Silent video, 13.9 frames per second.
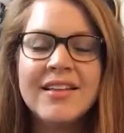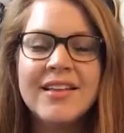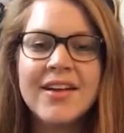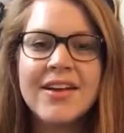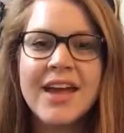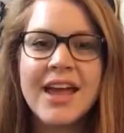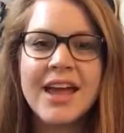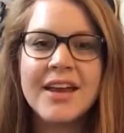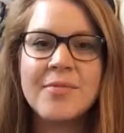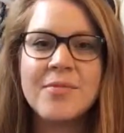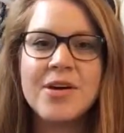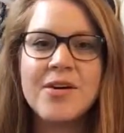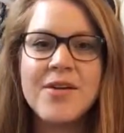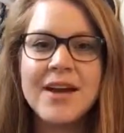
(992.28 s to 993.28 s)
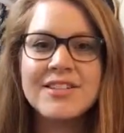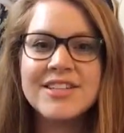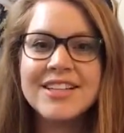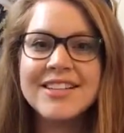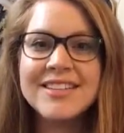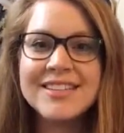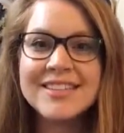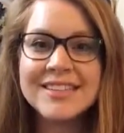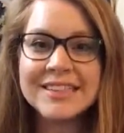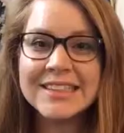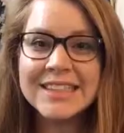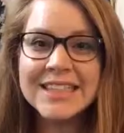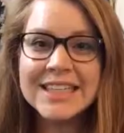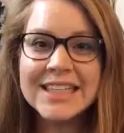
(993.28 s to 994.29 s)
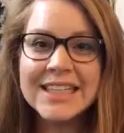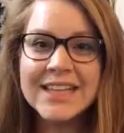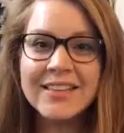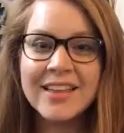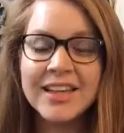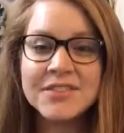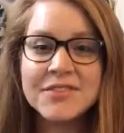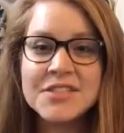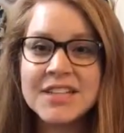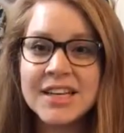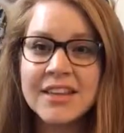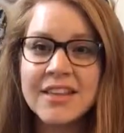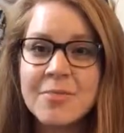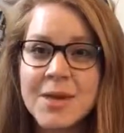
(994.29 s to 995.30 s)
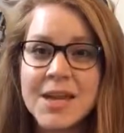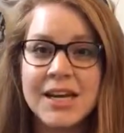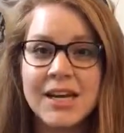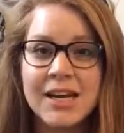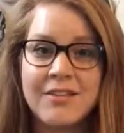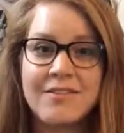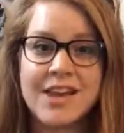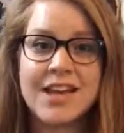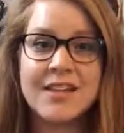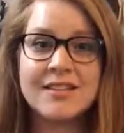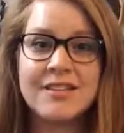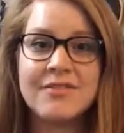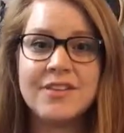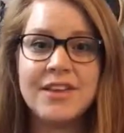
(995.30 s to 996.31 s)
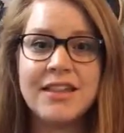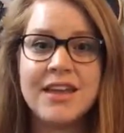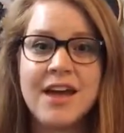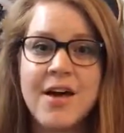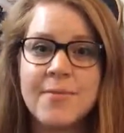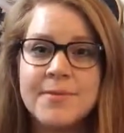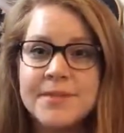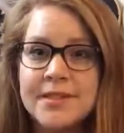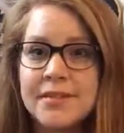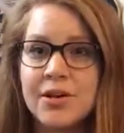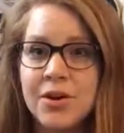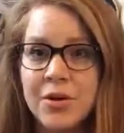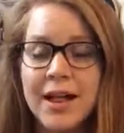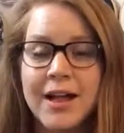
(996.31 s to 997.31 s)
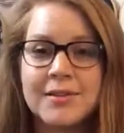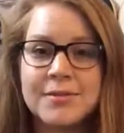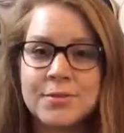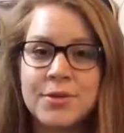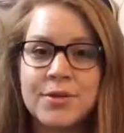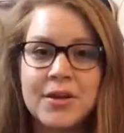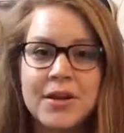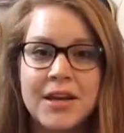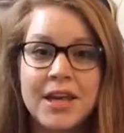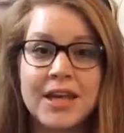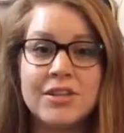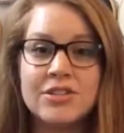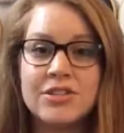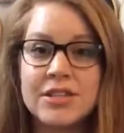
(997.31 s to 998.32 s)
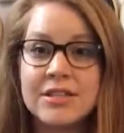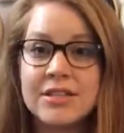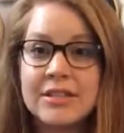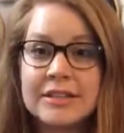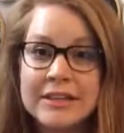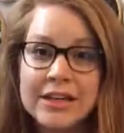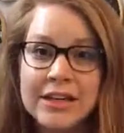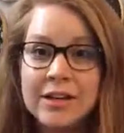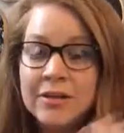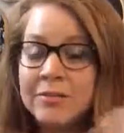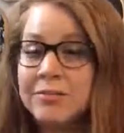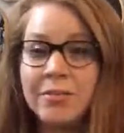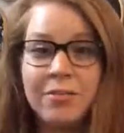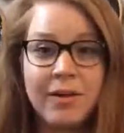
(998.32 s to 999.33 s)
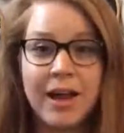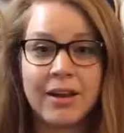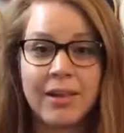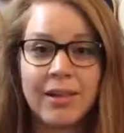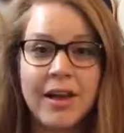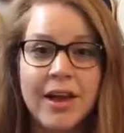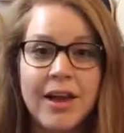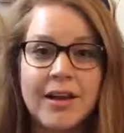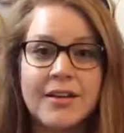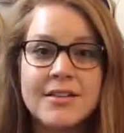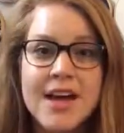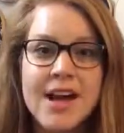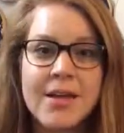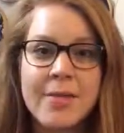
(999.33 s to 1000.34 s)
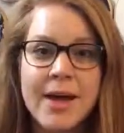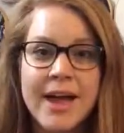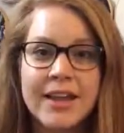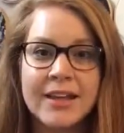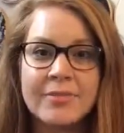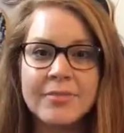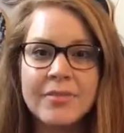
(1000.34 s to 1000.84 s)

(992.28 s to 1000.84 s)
Okay, any more questions? Thanks for sending them in advance. I feel like that helps this go a lot smoother and I can just rattle on and talk about it.